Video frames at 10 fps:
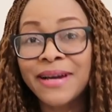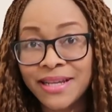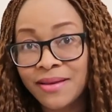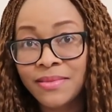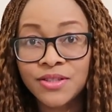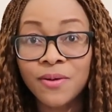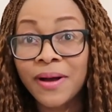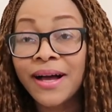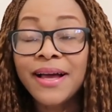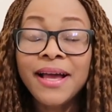My name is
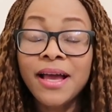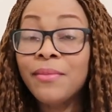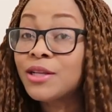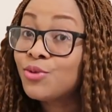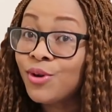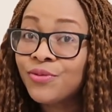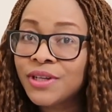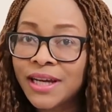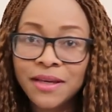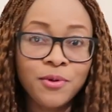Soma. And to all of
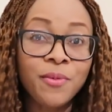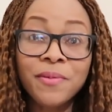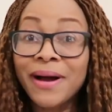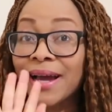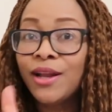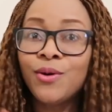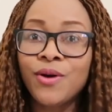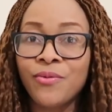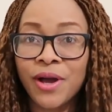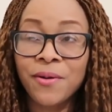you that keep coming back, hello
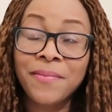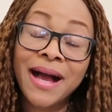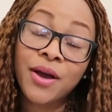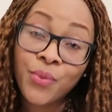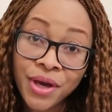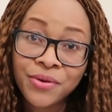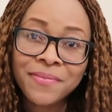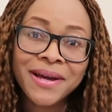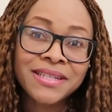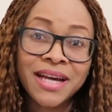and welcome back. Quick
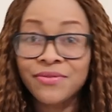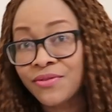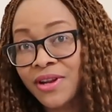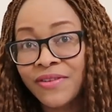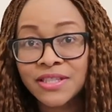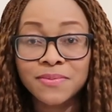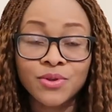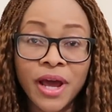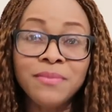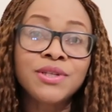reminder, if you've never
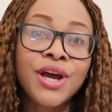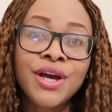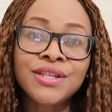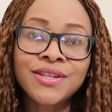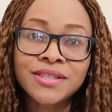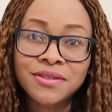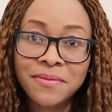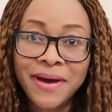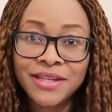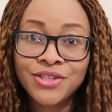subscribed, just to
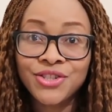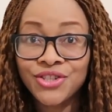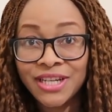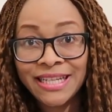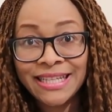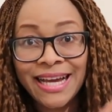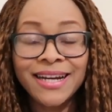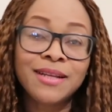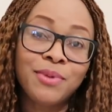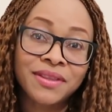remind you to click that
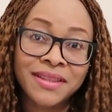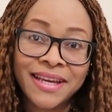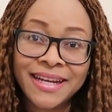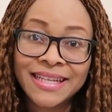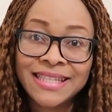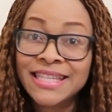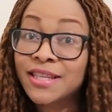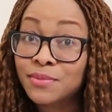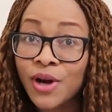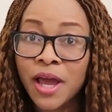red button there that says
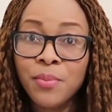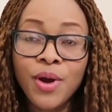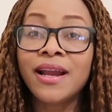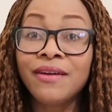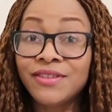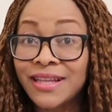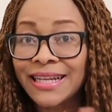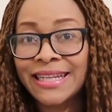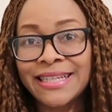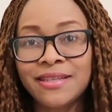subscribe, and after
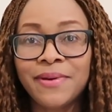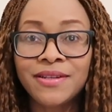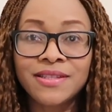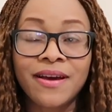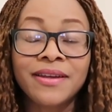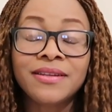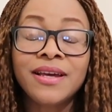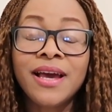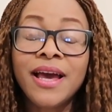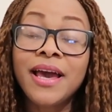that click the bell sign,
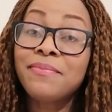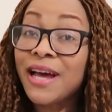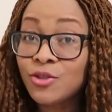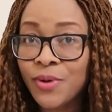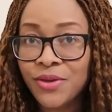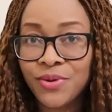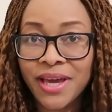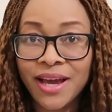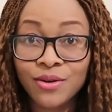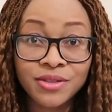and that way you
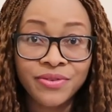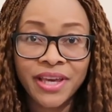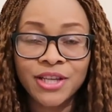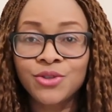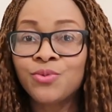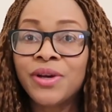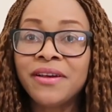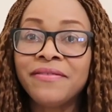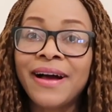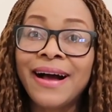get a notification
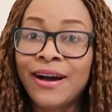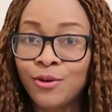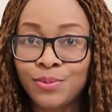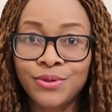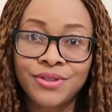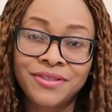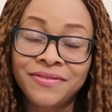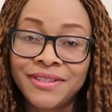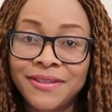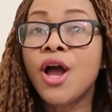whenever I upload a new
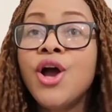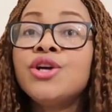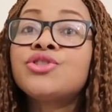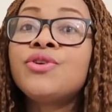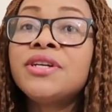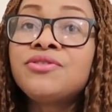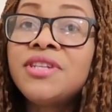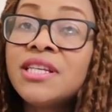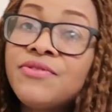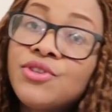video. So in
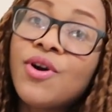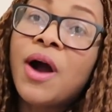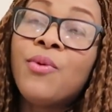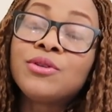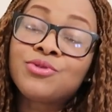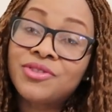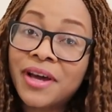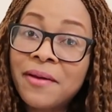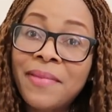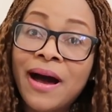today's video I want to
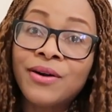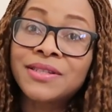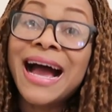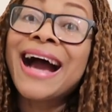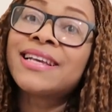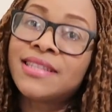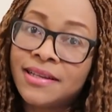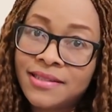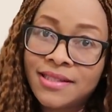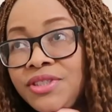talk about
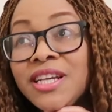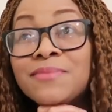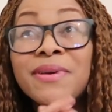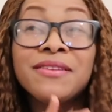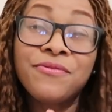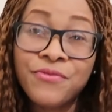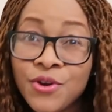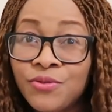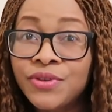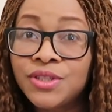accents. There's been
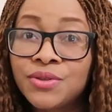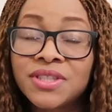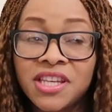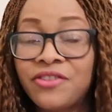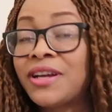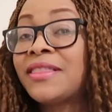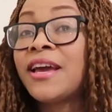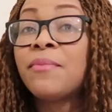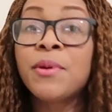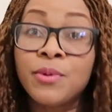few videos here and
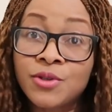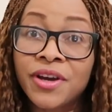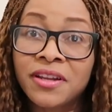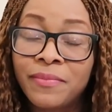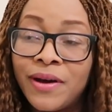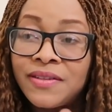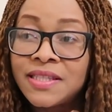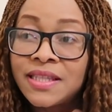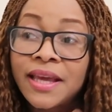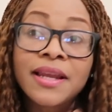there, people talking about
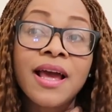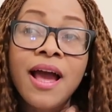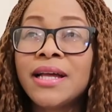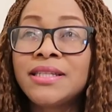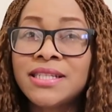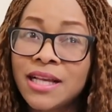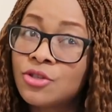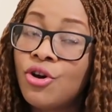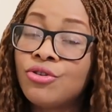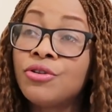this thing. This
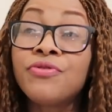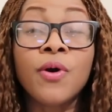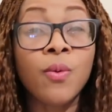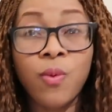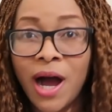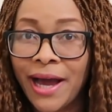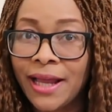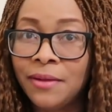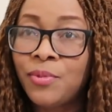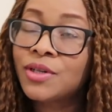has gone on for a
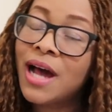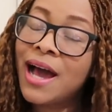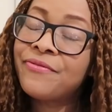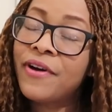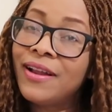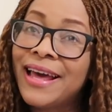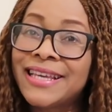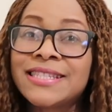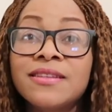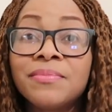while, but I felt
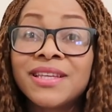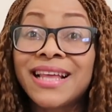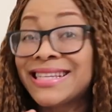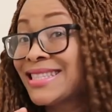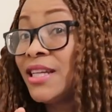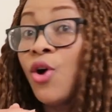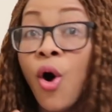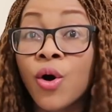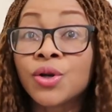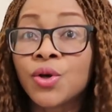like it's something that's still
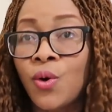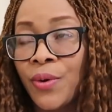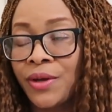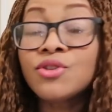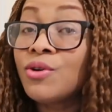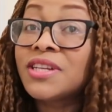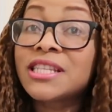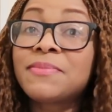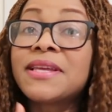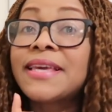ongoing. So
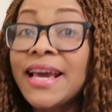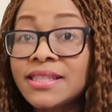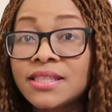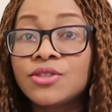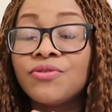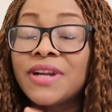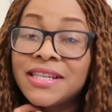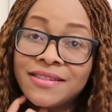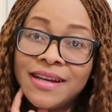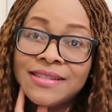there's been cases of
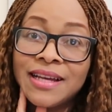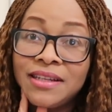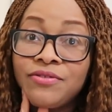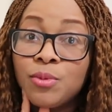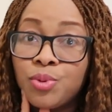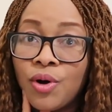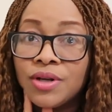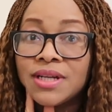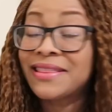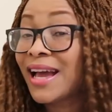Nigerians that live
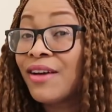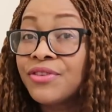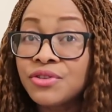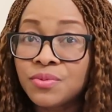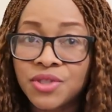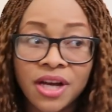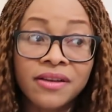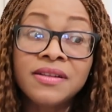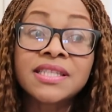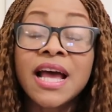abroad and they have YouTube
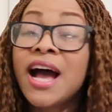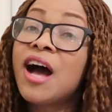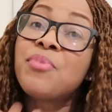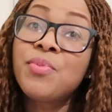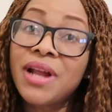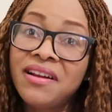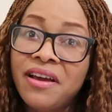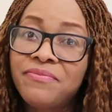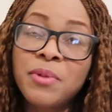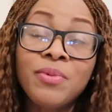channels, and people have
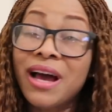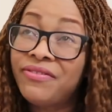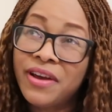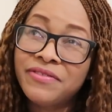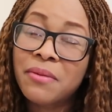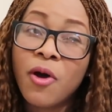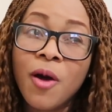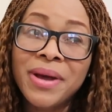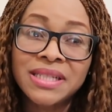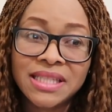left them
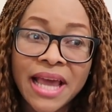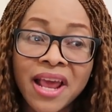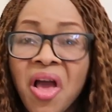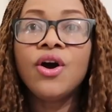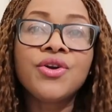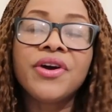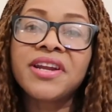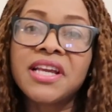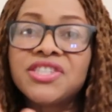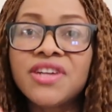comments saying, oh, you're
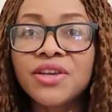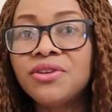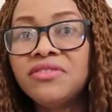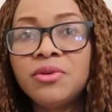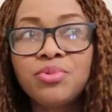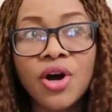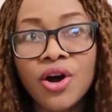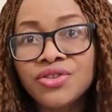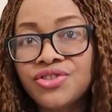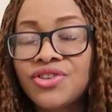a Nigerian, you live
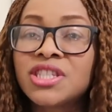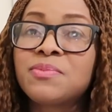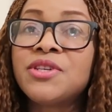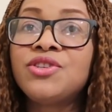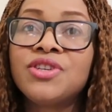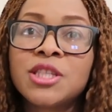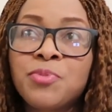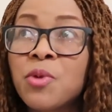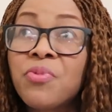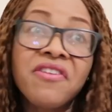abroad, you don't
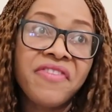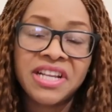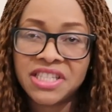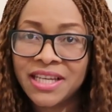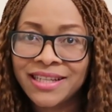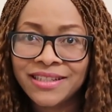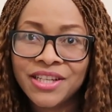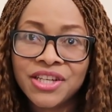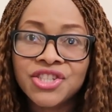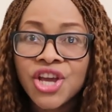speak perfect
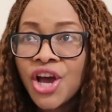English.